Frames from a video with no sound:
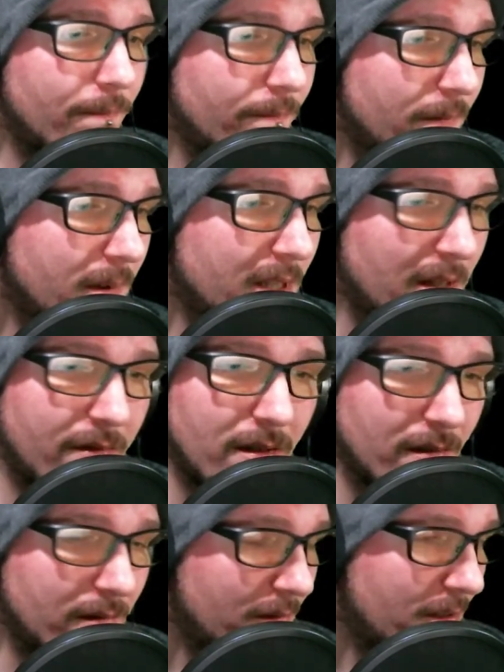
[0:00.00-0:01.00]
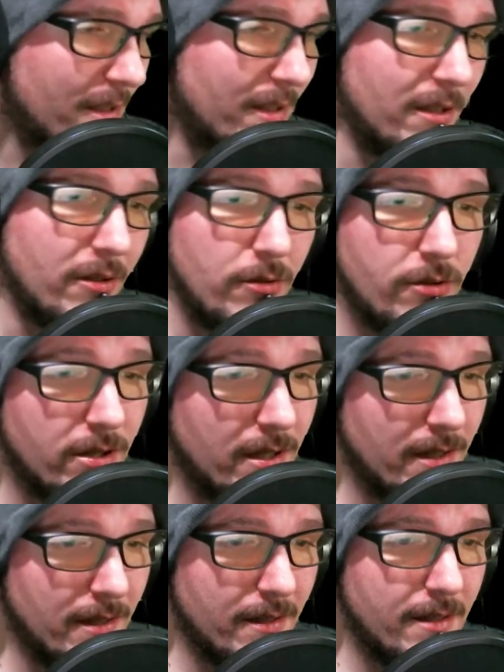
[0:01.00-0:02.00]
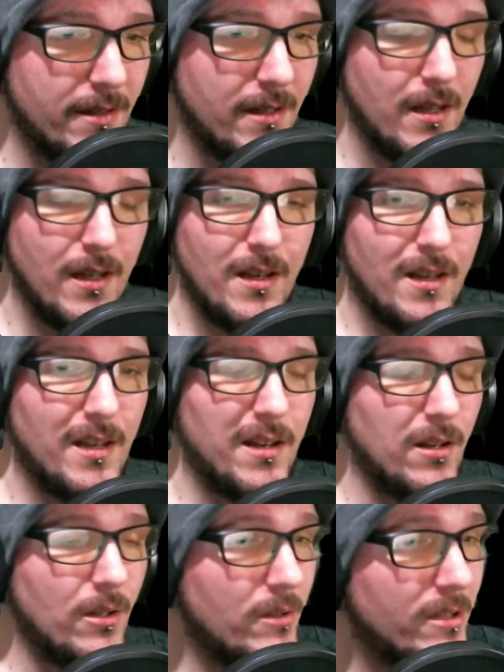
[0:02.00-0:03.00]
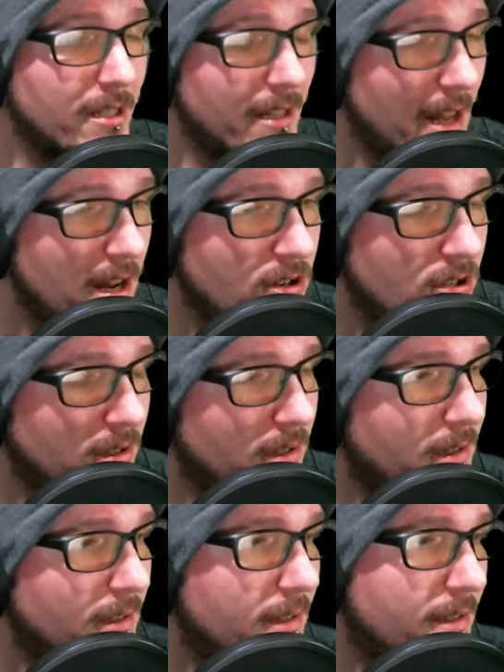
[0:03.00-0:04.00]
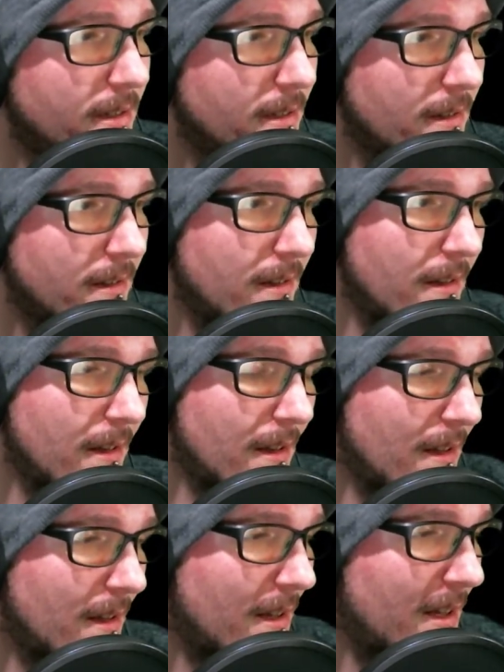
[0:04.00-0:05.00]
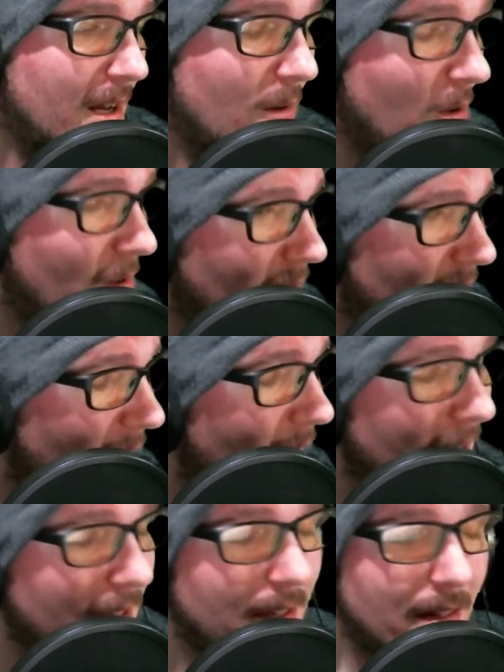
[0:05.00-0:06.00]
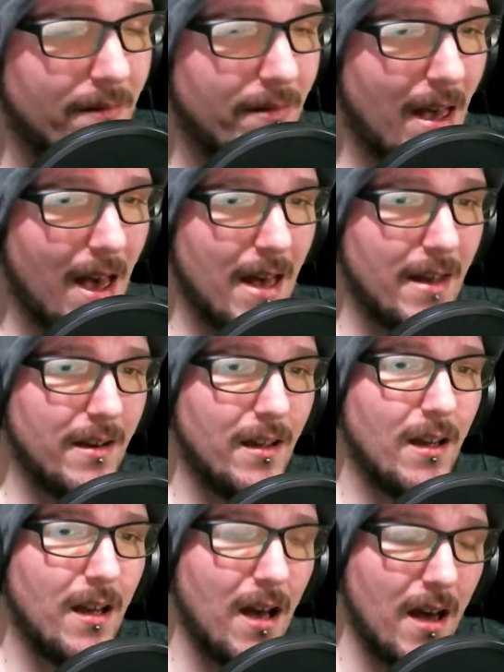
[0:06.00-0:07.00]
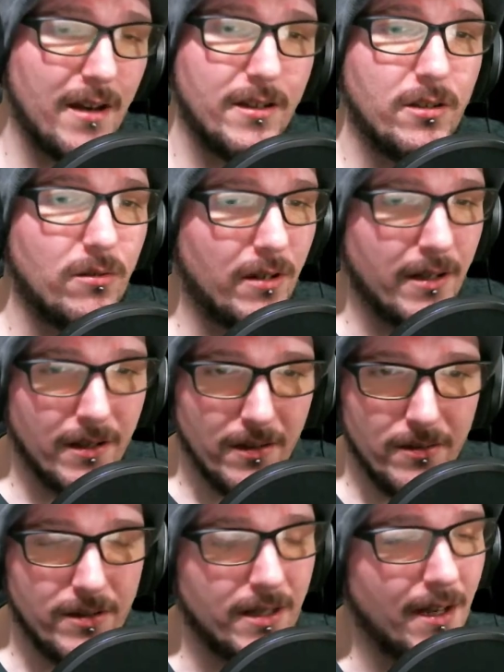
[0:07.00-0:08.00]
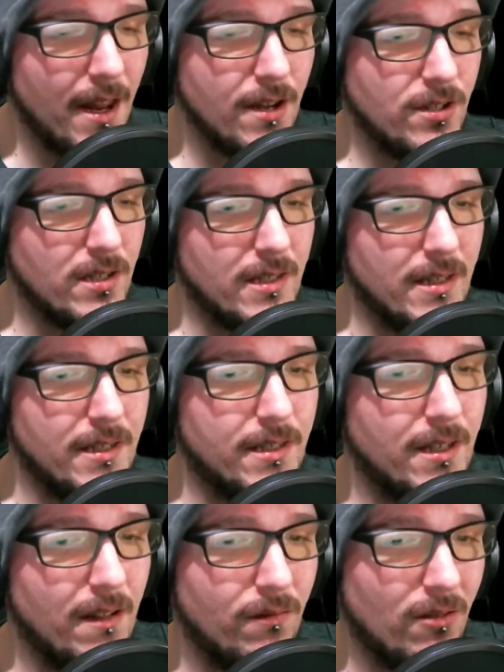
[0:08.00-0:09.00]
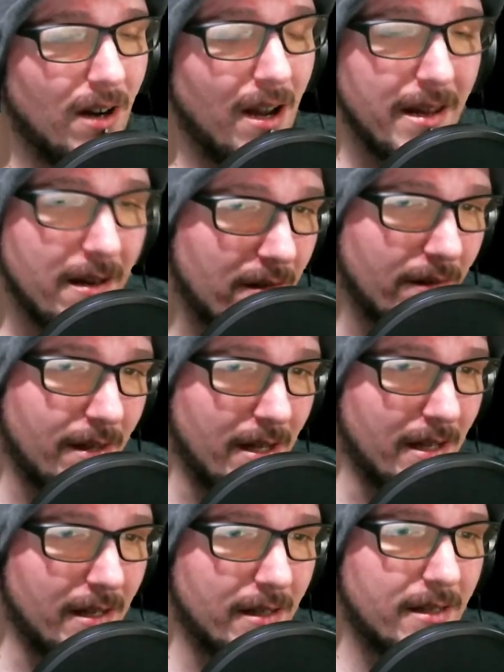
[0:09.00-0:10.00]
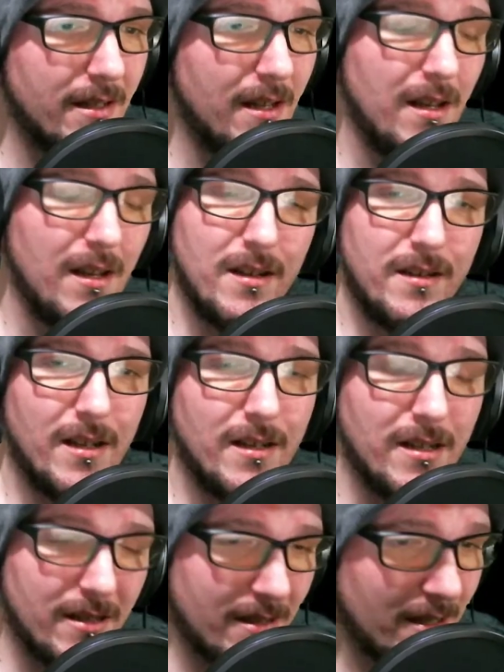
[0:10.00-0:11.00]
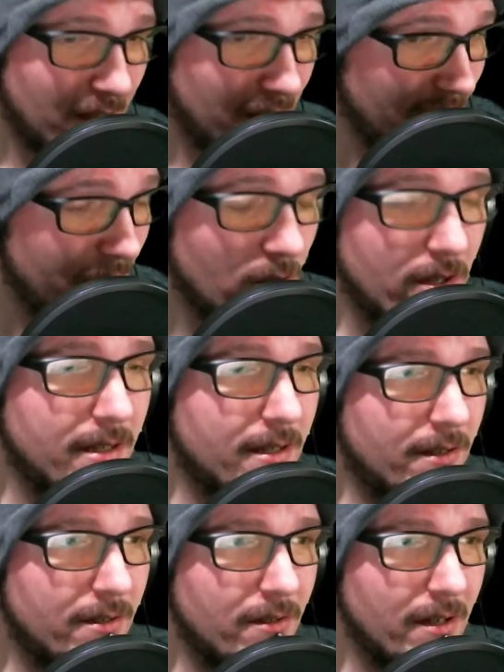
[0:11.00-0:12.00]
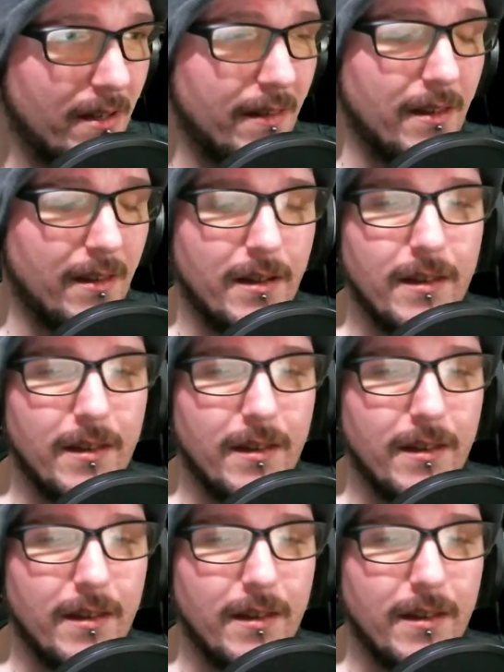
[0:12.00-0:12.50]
suffer delusions and hallucinations. And I won't lie, I've had auditory hallucinations and stuff where I hear things, not necessarily voices or anything like